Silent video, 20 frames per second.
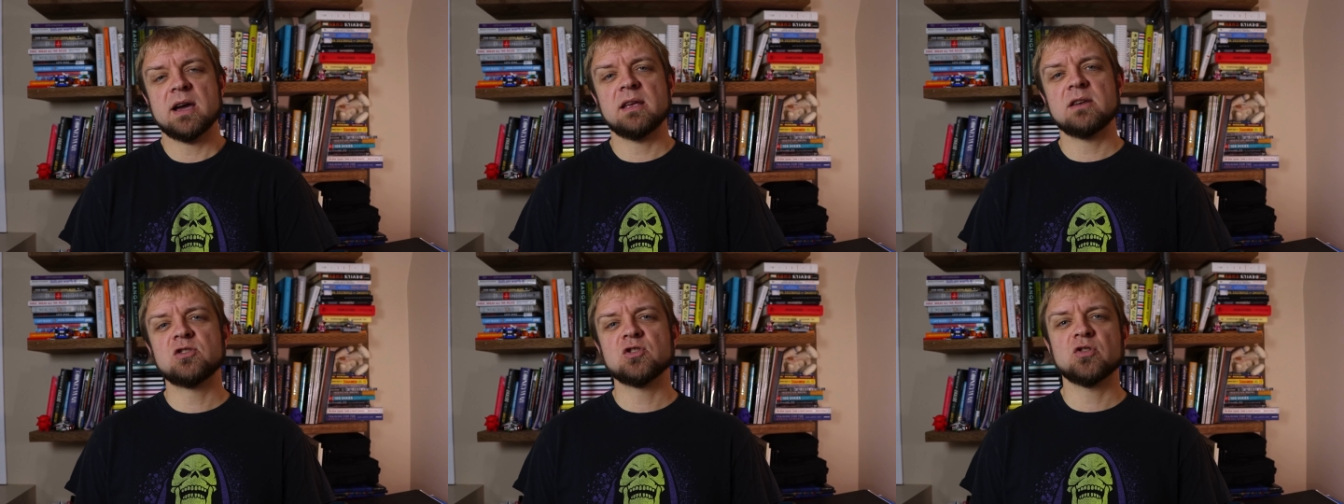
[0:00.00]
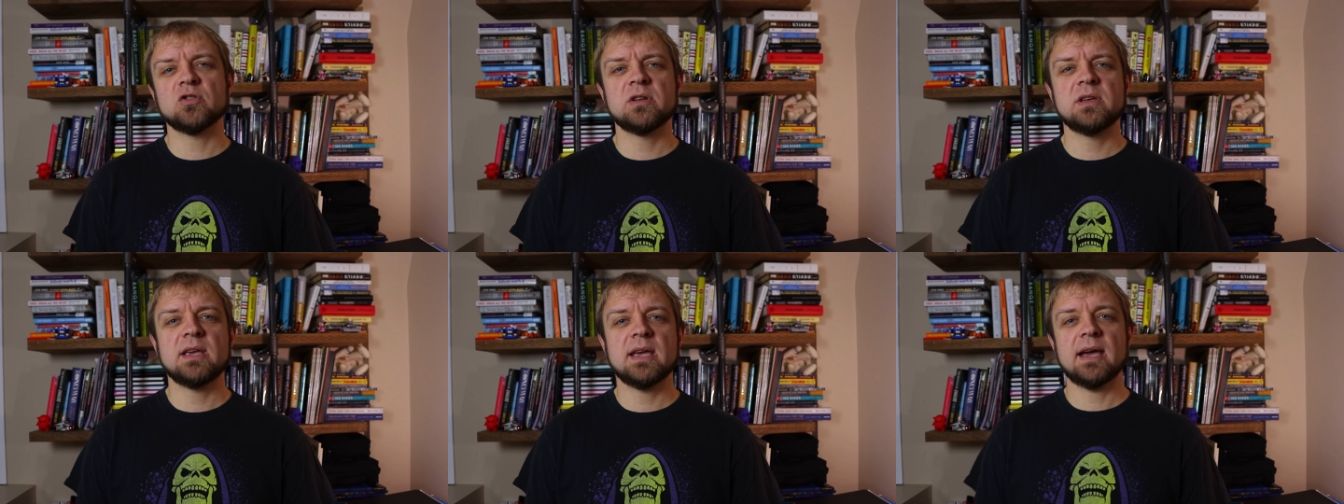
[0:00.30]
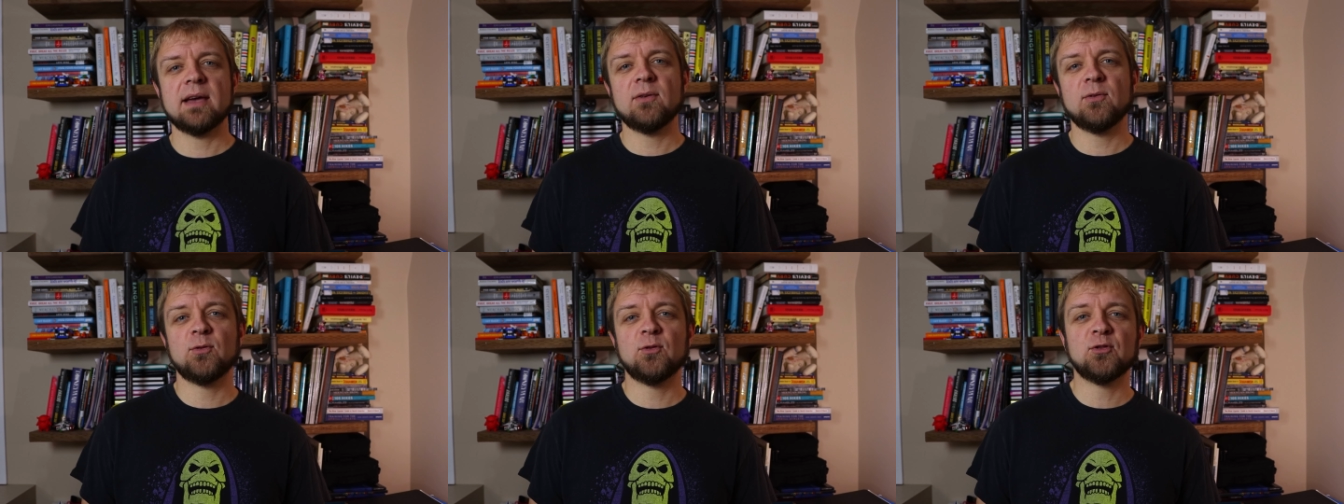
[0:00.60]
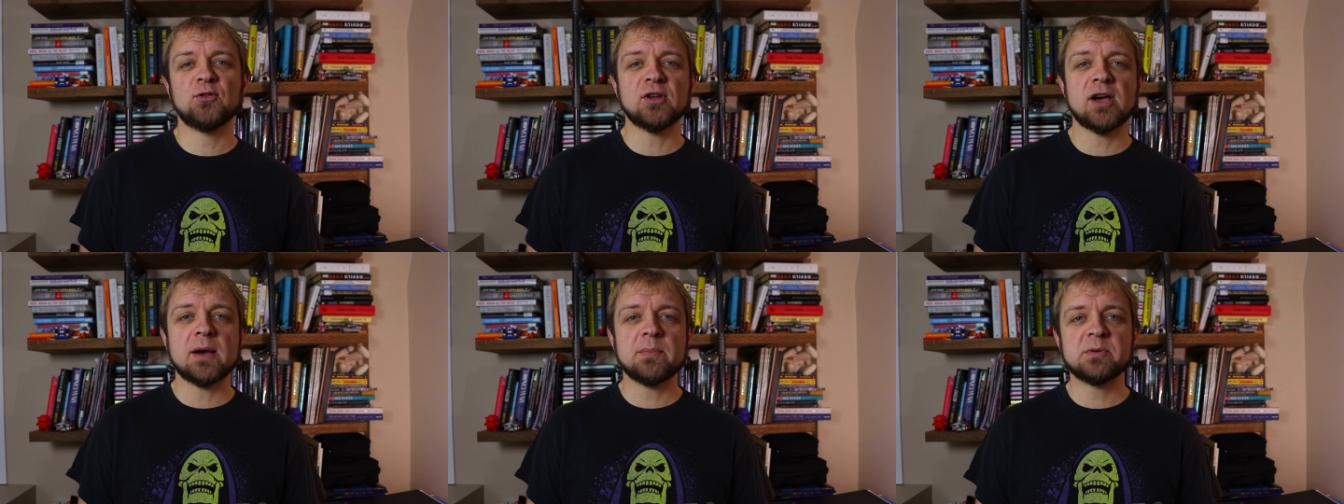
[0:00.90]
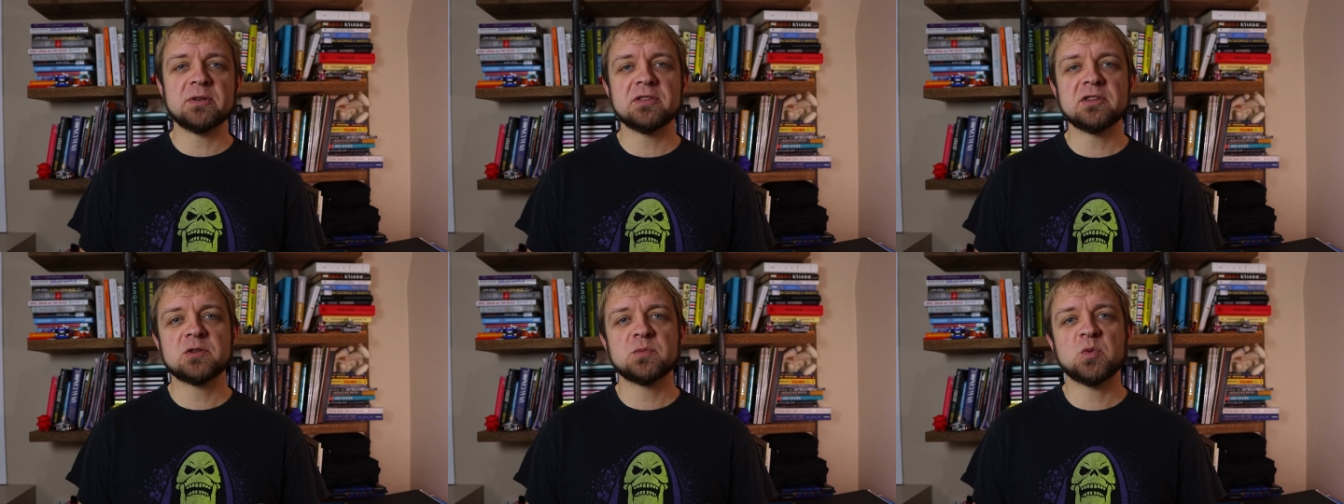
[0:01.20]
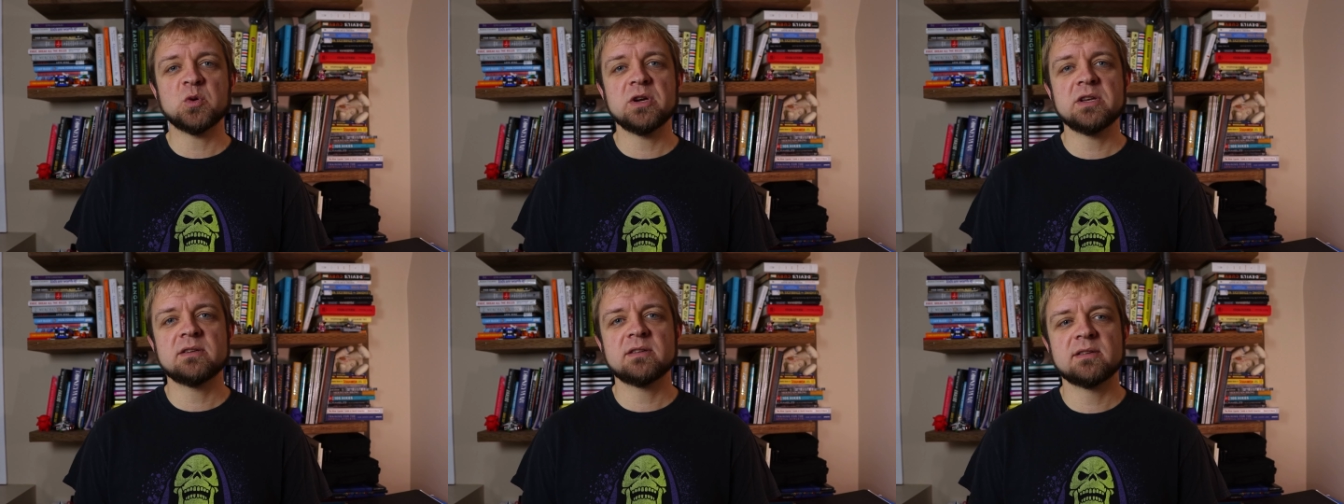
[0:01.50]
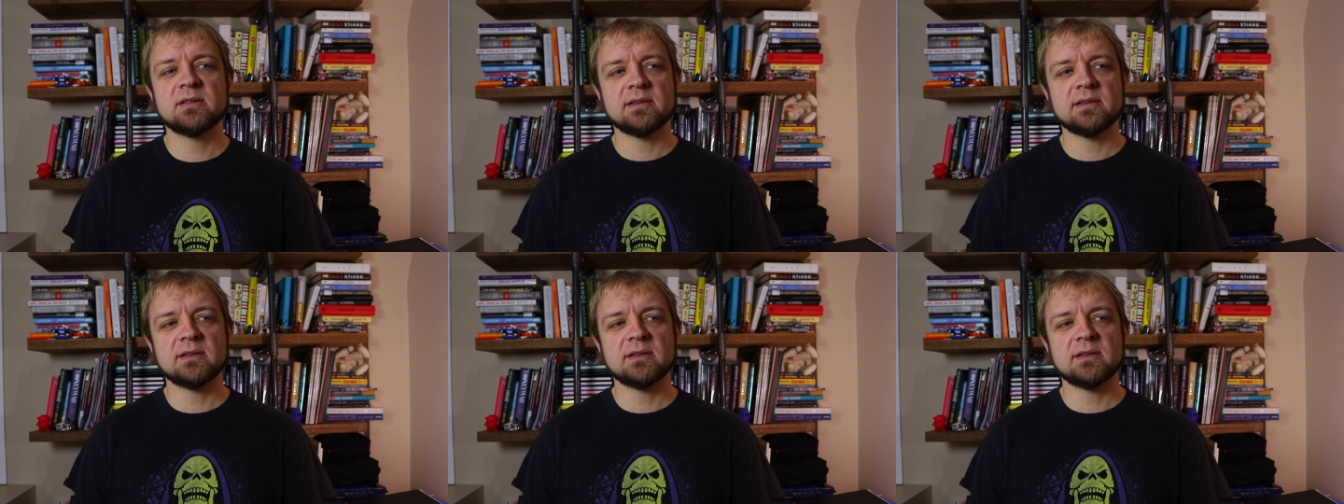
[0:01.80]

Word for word: journey has stopped at this point.